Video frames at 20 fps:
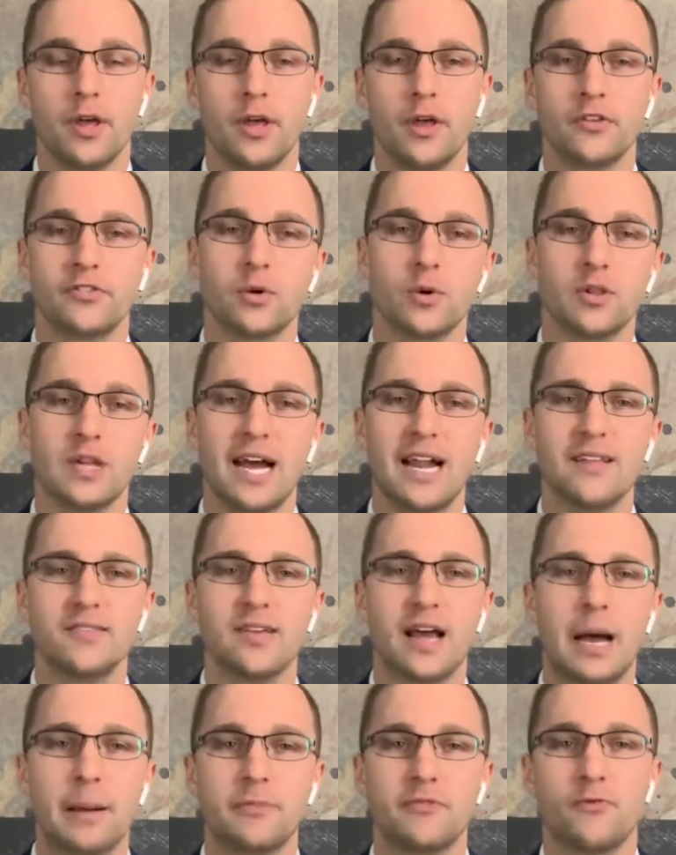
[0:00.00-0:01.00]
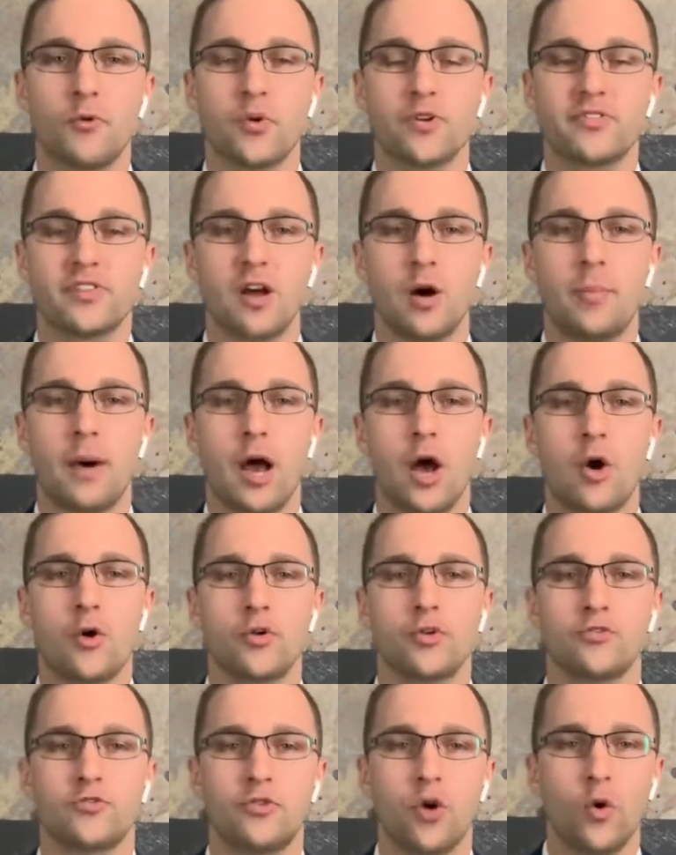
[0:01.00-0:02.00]
So a lot of times for sale by
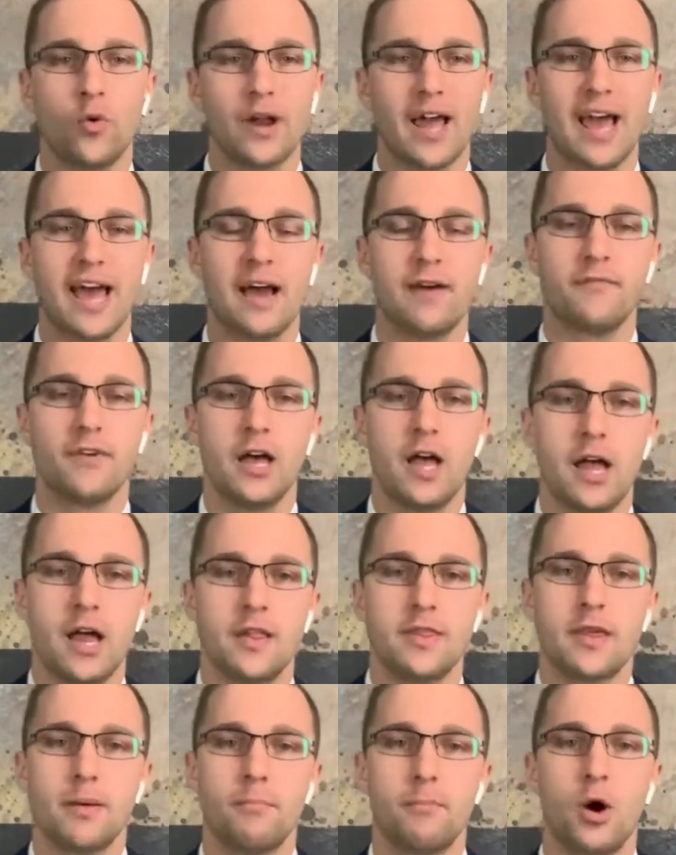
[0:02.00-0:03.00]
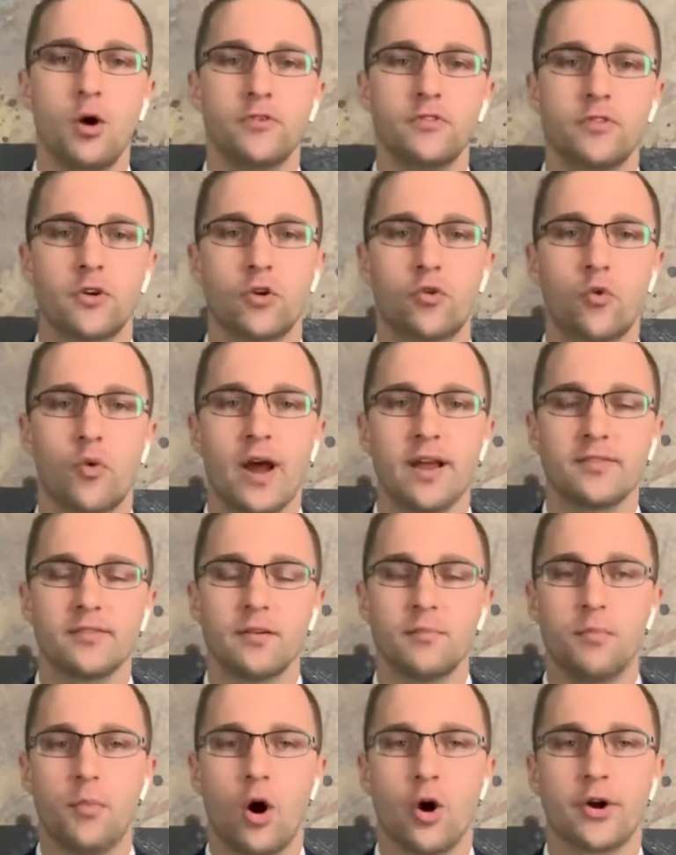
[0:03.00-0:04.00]
owners don't have the most
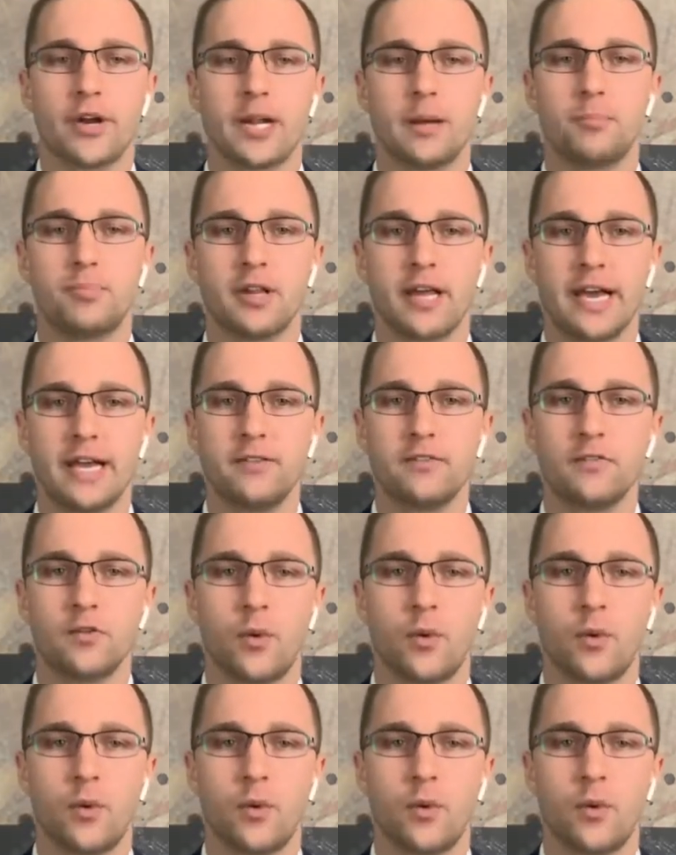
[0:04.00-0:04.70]
aggressive marketing plans.